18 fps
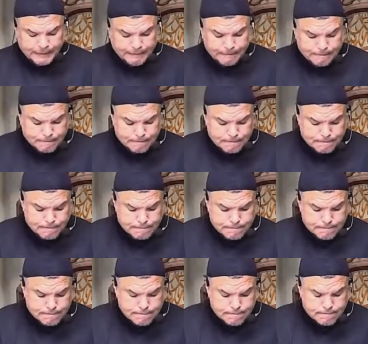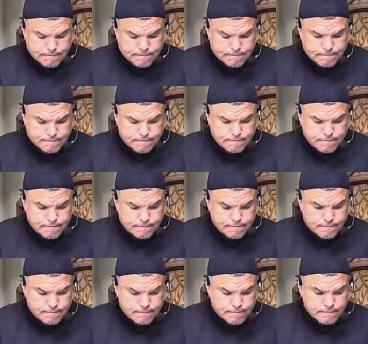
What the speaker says: Nothing is said.